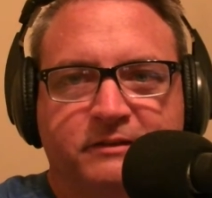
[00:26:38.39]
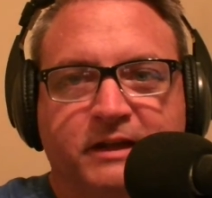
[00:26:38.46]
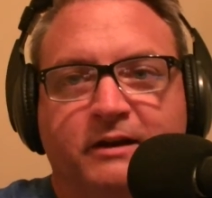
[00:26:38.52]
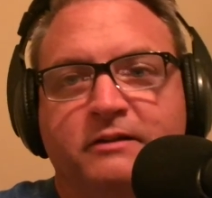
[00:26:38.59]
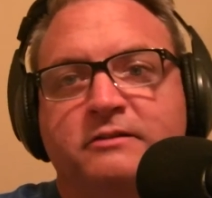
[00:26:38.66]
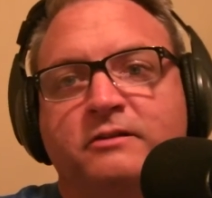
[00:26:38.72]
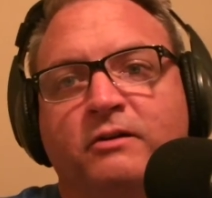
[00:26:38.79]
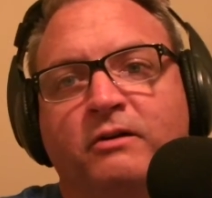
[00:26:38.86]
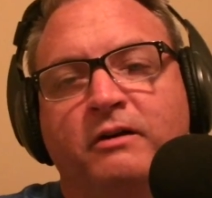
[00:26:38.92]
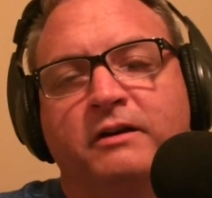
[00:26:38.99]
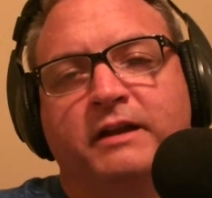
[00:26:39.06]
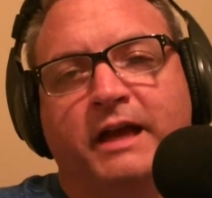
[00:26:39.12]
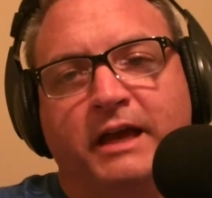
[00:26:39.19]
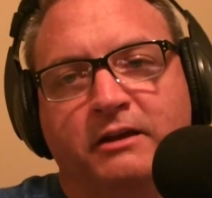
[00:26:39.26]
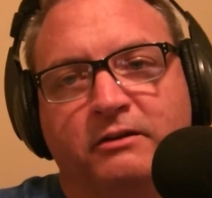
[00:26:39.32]
Now, it's
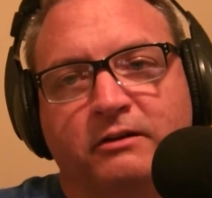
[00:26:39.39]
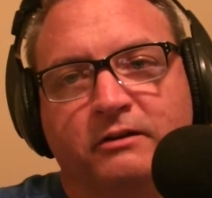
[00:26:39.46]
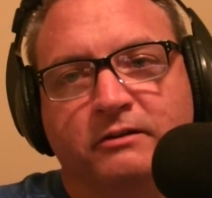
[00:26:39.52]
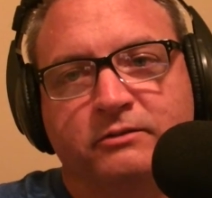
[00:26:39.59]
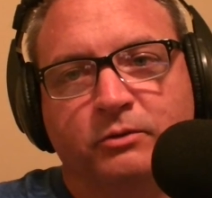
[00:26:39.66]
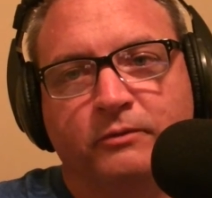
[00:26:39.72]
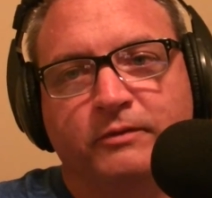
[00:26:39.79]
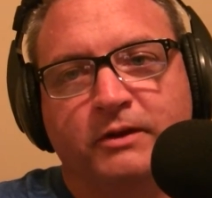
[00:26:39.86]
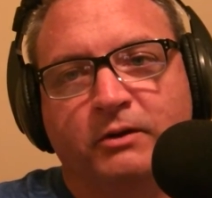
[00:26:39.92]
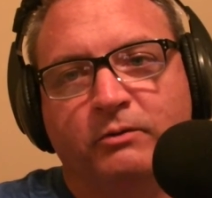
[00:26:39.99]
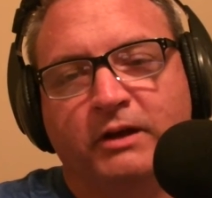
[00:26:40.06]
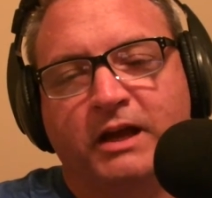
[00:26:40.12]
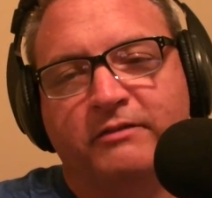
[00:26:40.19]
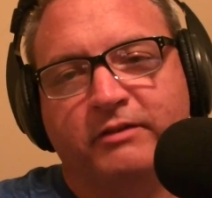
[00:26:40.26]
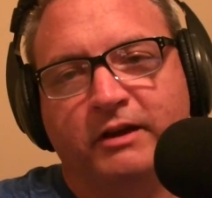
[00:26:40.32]
on Anchor, so if you don't
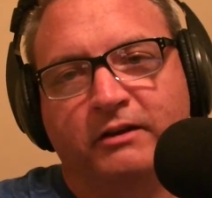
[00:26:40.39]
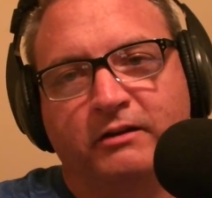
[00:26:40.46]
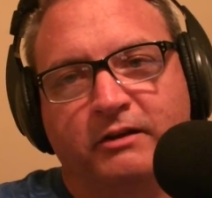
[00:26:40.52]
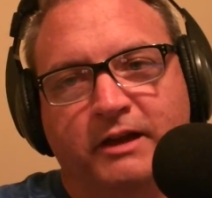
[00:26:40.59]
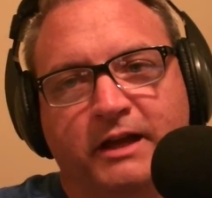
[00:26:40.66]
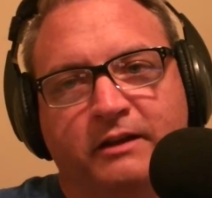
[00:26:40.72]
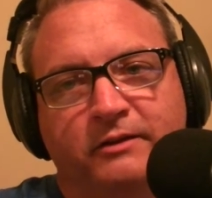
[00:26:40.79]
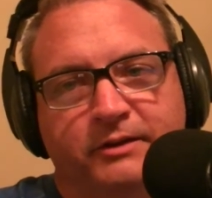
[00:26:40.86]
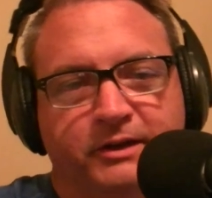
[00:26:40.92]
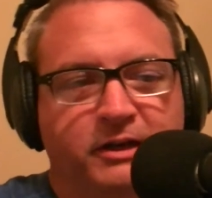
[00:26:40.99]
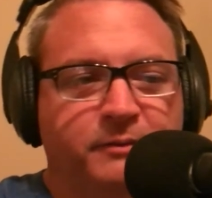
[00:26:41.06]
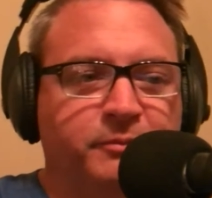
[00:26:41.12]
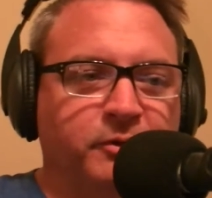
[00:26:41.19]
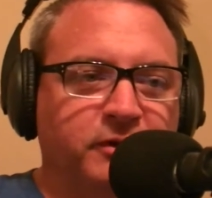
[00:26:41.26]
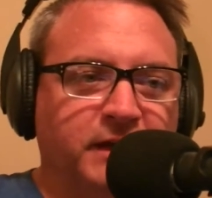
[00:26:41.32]
have Anchor, you got to look it
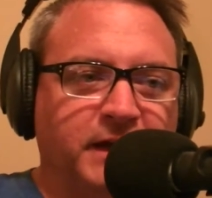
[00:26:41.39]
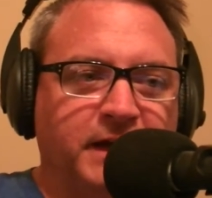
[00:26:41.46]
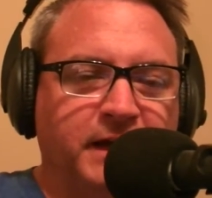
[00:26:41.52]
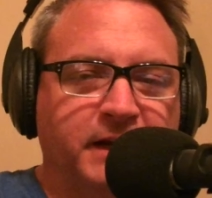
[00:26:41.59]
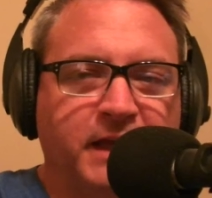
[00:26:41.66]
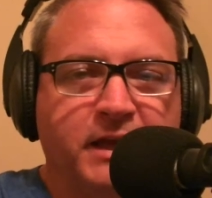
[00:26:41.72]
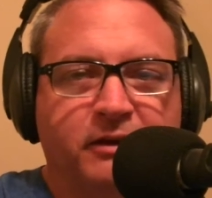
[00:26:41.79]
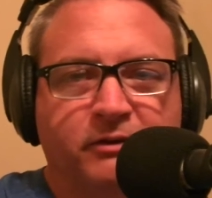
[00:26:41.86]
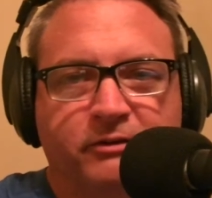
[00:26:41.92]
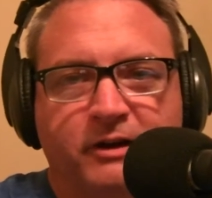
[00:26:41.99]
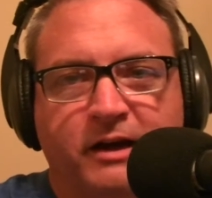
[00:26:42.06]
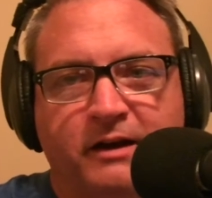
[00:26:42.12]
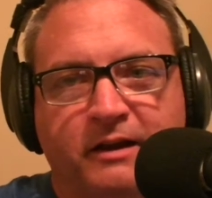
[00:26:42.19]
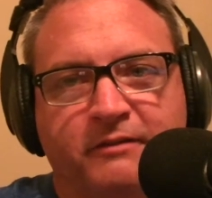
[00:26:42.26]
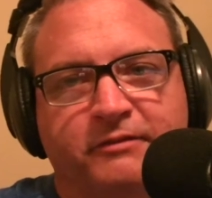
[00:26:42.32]
up online,
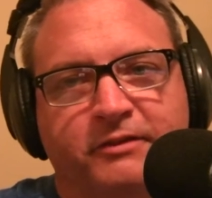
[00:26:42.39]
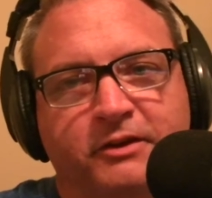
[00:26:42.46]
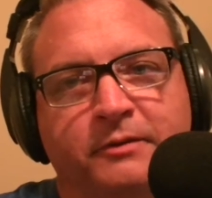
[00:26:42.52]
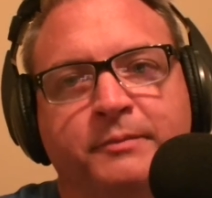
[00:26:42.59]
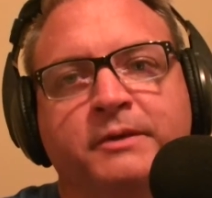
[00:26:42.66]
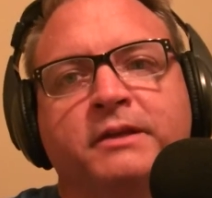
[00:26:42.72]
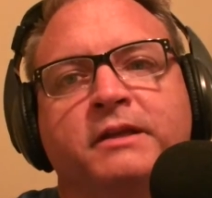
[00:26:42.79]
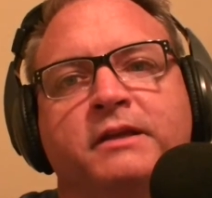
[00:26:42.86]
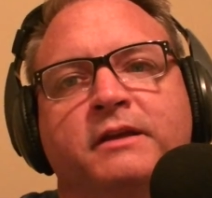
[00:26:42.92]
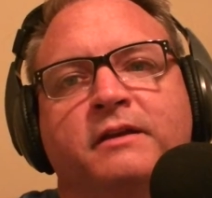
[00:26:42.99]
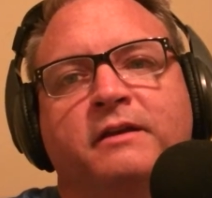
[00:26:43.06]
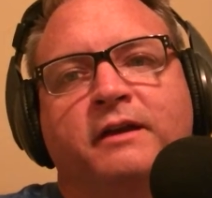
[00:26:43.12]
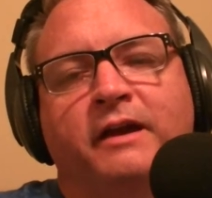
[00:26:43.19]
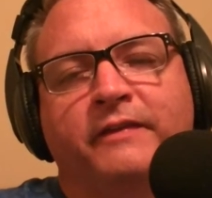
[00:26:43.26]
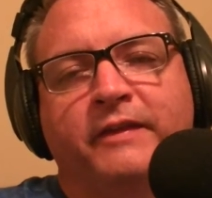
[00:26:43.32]
anchor.fm,
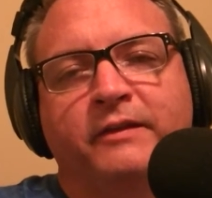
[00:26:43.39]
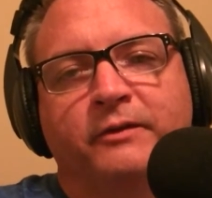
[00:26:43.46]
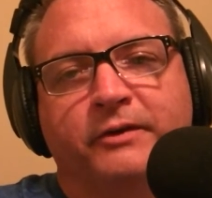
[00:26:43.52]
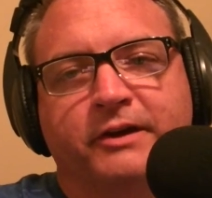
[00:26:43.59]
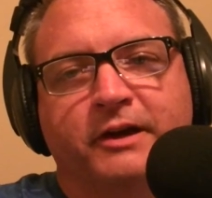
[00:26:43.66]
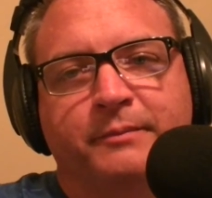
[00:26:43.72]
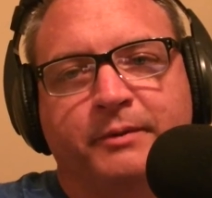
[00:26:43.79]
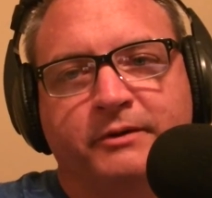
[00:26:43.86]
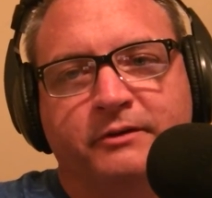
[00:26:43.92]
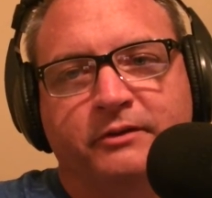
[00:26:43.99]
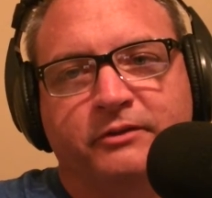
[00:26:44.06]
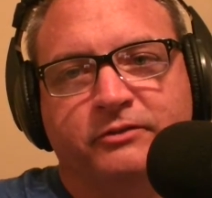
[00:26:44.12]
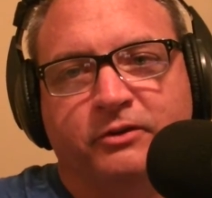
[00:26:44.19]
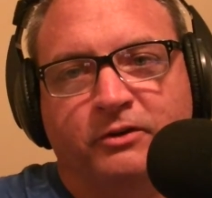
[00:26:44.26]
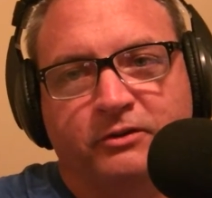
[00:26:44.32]
and then look up under the
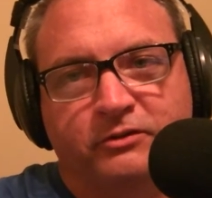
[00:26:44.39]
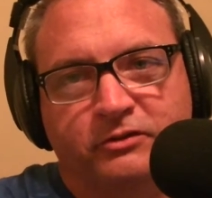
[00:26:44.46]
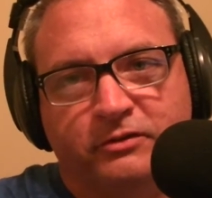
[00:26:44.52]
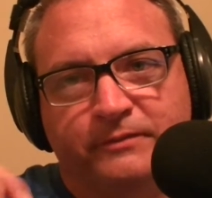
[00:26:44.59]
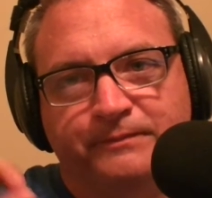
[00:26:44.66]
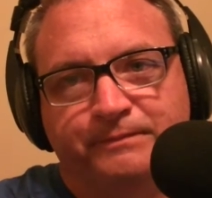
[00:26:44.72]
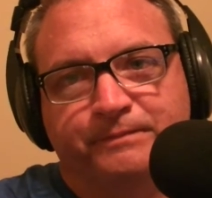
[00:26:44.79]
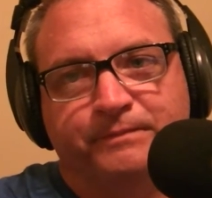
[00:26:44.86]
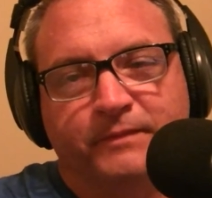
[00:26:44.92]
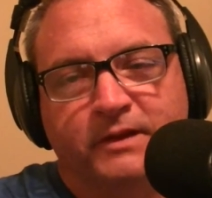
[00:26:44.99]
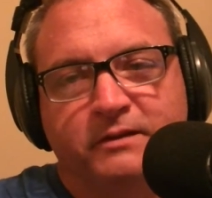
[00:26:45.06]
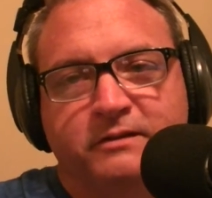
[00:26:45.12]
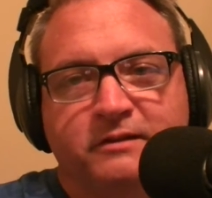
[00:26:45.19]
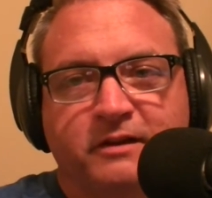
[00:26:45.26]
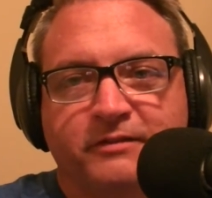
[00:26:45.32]
search,
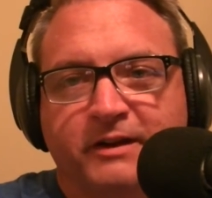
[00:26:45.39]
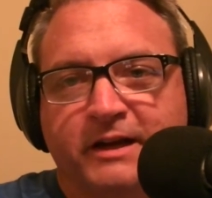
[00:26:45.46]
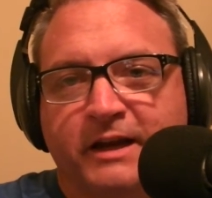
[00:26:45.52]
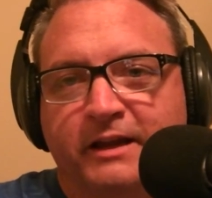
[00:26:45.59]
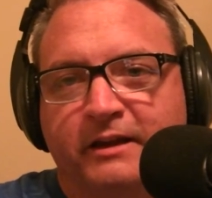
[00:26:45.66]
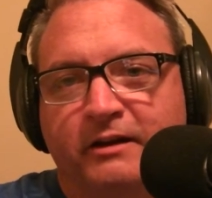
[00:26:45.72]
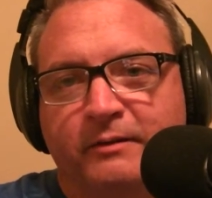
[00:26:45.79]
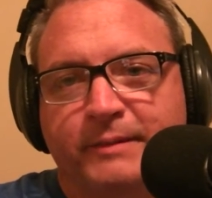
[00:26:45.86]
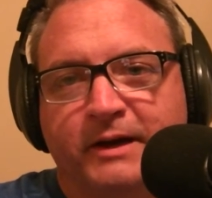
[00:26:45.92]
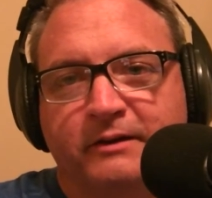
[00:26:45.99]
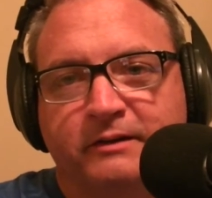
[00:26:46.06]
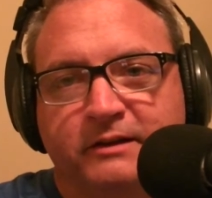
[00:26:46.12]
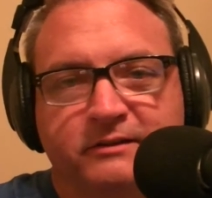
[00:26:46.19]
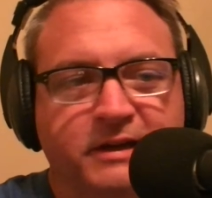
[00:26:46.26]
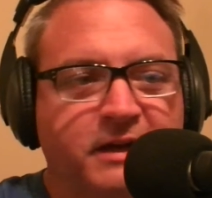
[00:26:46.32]
Stuff I Kind of Care About.
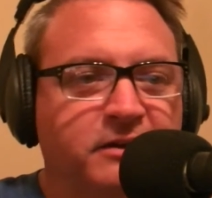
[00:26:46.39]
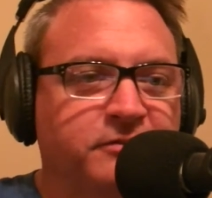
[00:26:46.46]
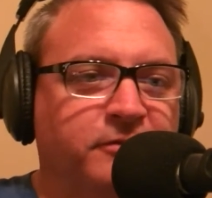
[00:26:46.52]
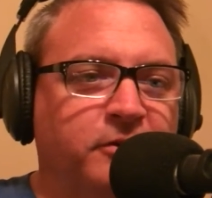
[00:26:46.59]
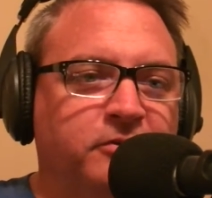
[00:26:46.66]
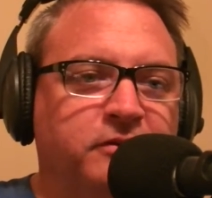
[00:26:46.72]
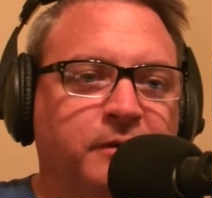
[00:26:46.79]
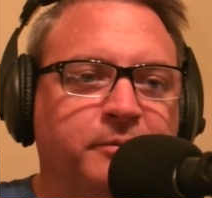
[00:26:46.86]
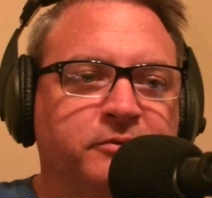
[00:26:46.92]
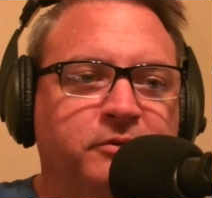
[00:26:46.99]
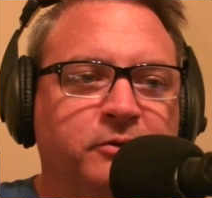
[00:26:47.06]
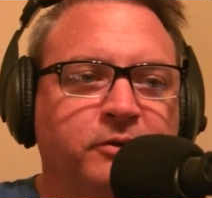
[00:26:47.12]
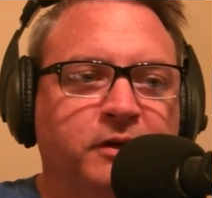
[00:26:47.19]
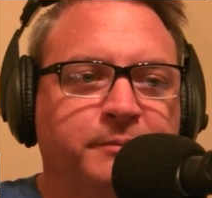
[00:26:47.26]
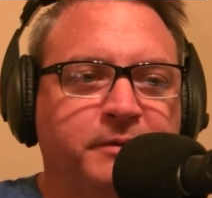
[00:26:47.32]
He's got his first
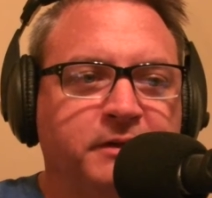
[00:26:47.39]
episode up.